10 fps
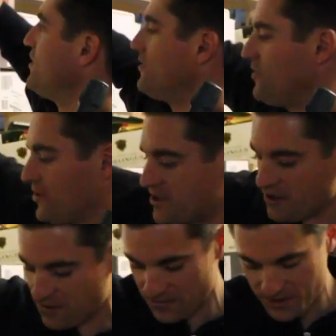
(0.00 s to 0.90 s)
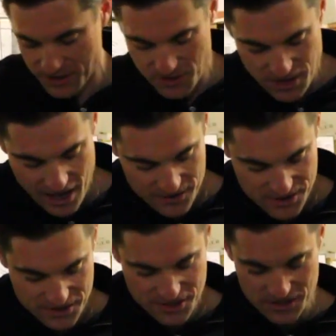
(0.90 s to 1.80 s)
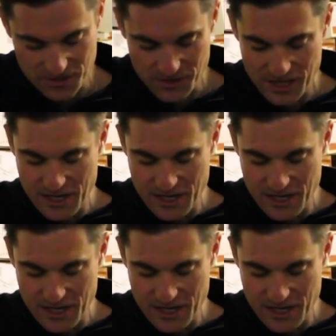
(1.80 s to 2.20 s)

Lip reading: and also the 2002.